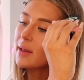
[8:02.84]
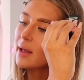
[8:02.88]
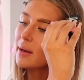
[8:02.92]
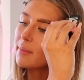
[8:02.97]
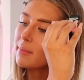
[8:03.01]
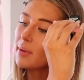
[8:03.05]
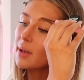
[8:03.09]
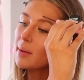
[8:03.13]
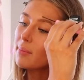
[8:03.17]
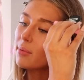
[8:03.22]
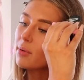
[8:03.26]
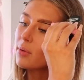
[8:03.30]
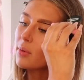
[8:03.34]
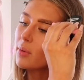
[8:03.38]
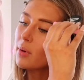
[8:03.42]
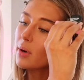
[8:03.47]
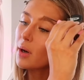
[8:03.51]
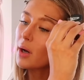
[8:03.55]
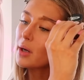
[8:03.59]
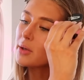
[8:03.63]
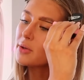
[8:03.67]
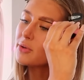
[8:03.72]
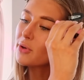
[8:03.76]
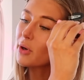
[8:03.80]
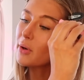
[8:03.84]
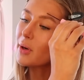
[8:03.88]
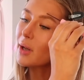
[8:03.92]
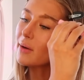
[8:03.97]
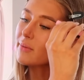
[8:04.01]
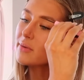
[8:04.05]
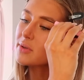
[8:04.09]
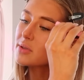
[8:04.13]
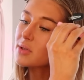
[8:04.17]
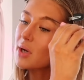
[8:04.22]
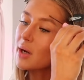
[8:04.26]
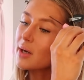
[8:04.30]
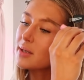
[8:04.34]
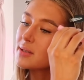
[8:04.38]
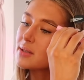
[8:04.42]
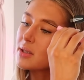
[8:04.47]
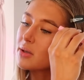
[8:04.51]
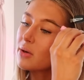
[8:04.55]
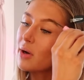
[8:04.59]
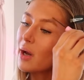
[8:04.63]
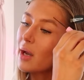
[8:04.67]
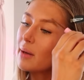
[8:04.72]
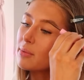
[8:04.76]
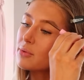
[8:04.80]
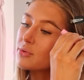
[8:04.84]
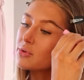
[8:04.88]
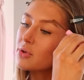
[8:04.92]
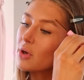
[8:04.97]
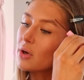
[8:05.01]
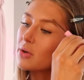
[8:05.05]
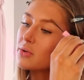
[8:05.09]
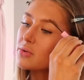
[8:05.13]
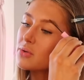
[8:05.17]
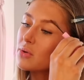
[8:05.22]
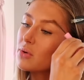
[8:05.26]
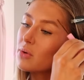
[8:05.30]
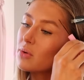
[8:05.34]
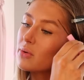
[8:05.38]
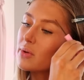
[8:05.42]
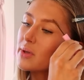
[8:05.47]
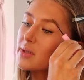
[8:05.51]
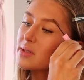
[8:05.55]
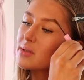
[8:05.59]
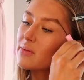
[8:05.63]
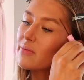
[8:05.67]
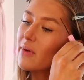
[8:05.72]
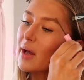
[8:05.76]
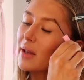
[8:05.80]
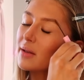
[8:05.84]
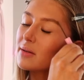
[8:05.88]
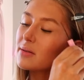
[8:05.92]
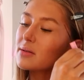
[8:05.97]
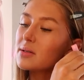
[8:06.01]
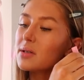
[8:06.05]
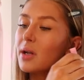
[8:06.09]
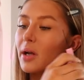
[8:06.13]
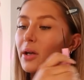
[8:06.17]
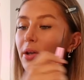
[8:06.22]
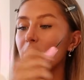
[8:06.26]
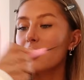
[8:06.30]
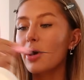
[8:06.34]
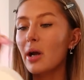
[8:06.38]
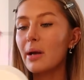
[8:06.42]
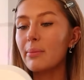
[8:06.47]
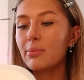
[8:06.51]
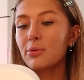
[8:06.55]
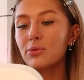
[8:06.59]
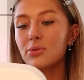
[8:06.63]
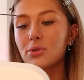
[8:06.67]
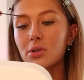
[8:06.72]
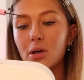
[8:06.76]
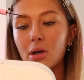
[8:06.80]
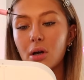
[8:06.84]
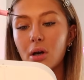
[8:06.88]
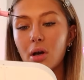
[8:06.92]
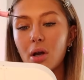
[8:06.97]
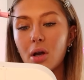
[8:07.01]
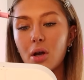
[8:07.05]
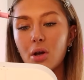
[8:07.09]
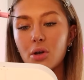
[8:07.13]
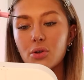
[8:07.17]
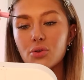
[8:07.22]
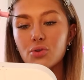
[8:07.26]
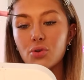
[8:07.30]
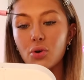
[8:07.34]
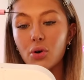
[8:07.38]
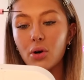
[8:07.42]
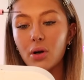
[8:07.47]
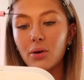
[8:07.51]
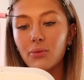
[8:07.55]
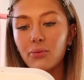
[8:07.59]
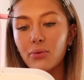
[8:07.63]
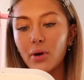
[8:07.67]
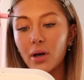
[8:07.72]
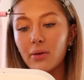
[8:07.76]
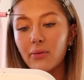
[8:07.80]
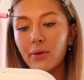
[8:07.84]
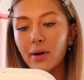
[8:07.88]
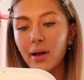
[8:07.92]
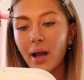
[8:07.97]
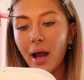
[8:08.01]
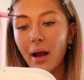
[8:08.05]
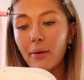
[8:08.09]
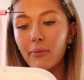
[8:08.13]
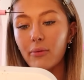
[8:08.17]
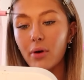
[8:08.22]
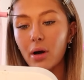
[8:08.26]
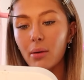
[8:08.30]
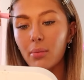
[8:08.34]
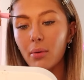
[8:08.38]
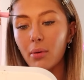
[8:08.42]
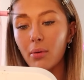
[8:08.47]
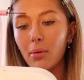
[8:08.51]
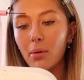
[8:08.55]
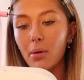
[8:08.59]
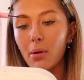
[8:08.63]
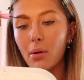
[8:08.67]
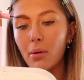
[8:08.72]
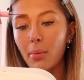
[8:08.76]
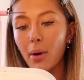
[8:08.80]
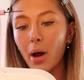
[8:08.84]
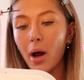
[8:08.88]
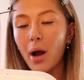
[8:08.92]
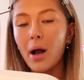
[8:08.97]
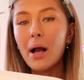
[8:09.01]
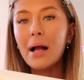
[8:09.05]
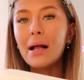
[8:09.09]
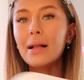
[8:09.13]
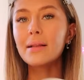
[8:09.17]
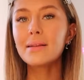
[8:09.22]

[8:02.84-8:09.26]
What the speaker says: And then people were like, you don't have anxiety, you're able to go to all these events, like you're able to talk in front of a camera, blah, blah, blah, blah.